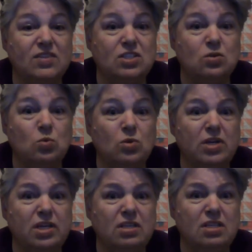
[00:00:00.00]
a
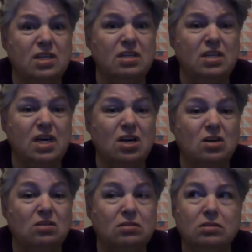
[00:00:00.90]
story to tell
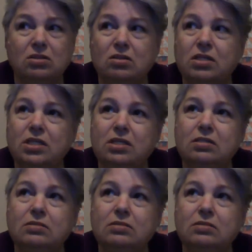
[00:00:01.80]
y'all. Darn it.